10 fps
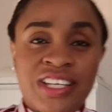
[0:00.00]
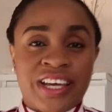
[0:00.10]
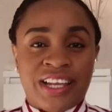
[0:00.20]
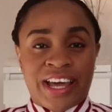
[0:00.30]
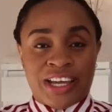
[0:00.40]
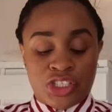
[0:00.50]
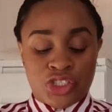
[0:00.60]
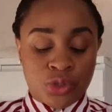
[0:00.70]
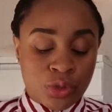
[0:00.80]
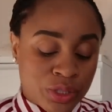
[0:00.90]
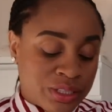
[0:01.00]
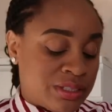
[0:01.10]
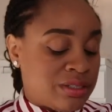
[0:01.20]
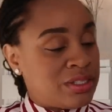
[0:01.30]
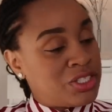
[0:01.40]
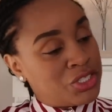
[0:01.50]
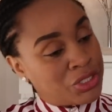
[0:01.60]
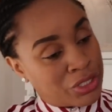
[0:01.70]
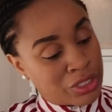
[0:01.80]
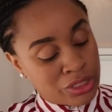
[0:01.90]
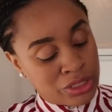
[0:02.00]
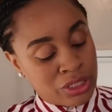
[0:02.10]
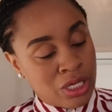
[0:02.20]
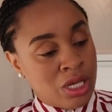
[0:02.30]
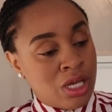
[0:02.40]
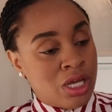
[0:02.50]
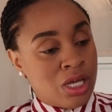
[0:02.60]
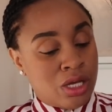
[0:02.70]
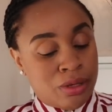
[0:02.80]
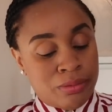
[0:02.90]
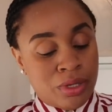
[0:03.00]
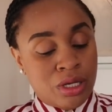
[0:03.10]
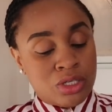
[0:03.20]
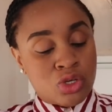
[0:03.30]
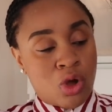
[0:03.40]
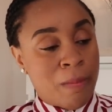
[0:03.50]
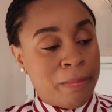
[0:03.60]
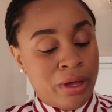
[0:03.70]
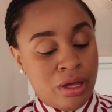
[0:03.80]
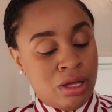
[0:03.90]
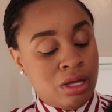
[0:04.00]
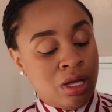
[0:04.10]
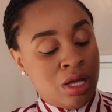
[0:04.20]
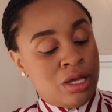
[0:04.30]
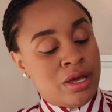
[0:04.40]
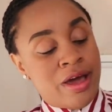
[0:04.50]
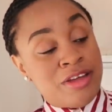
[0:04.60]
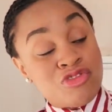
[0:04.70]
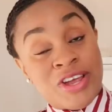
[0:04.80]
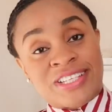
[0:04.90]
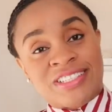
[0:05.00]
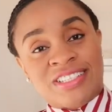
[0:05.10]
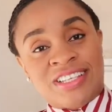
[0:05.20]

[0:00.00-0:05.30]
to get like shorts, skirt, top, and dress.